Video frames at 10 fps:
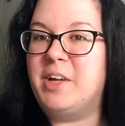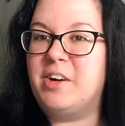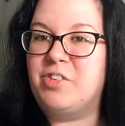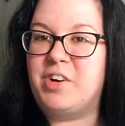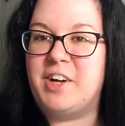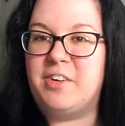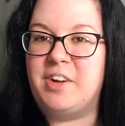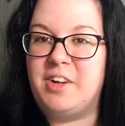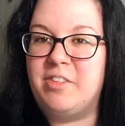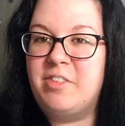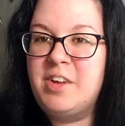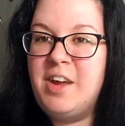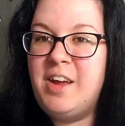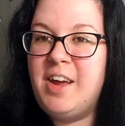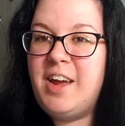hair dryer does,
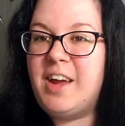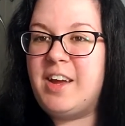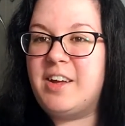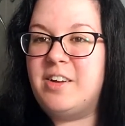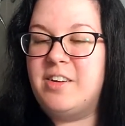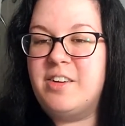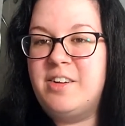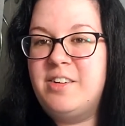and